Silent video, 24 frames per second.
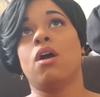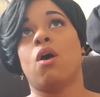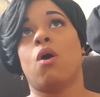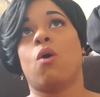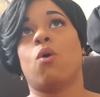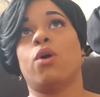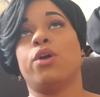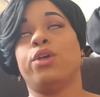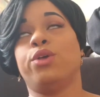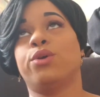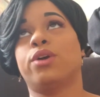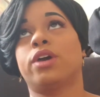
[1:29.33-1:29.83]

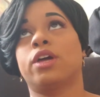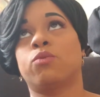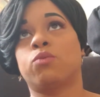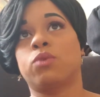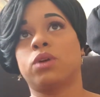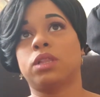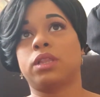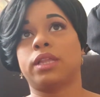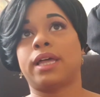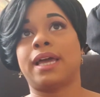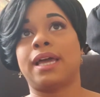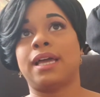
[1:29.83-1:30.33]
or you can
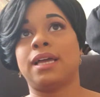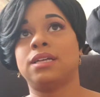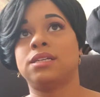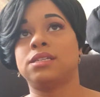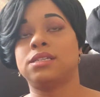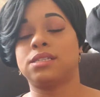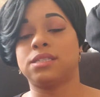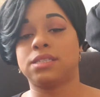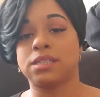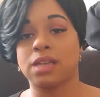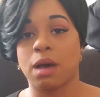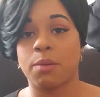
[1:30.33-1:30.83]
relate
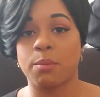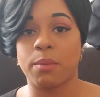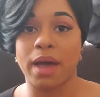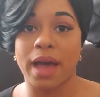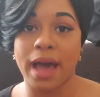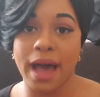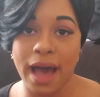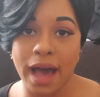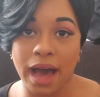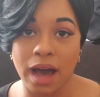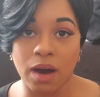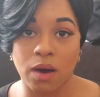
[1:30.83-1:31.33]

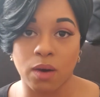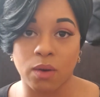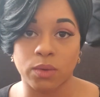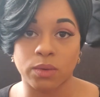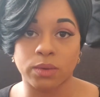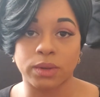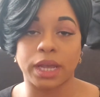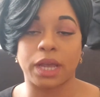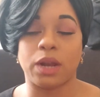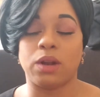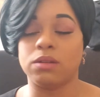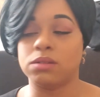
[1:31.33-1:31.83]
somehow
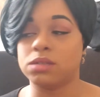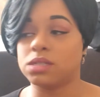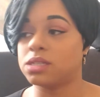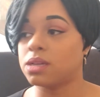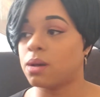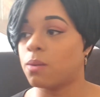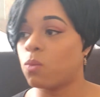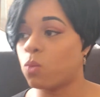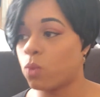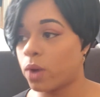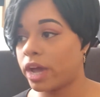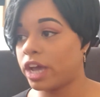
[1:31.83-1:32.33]
in
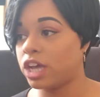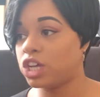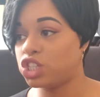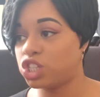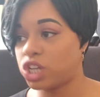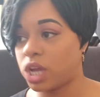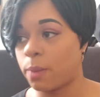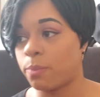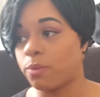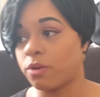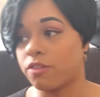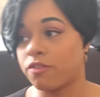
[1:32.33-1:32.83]
some way,
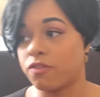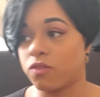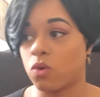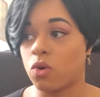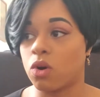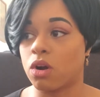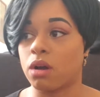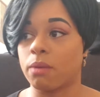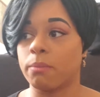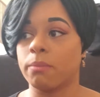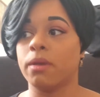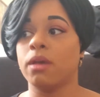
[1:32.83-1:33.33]
shape, or
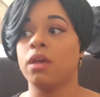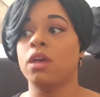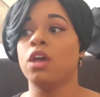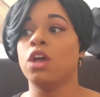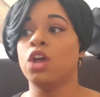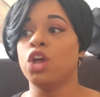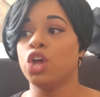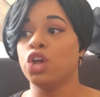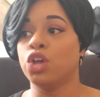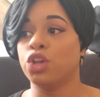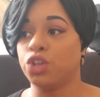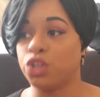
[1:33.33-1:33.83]
form,
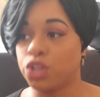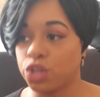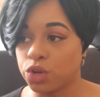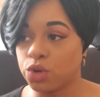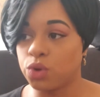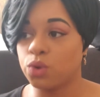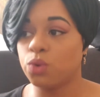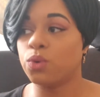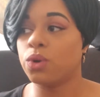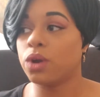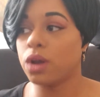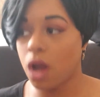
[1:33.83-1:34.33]

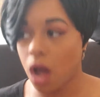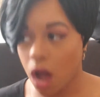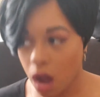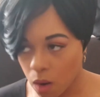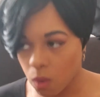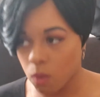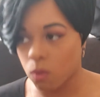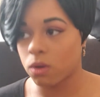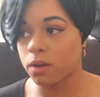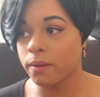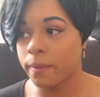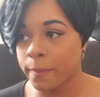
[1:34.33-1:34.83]
you
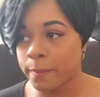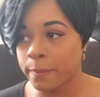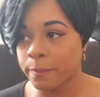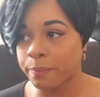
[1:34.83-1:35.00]
know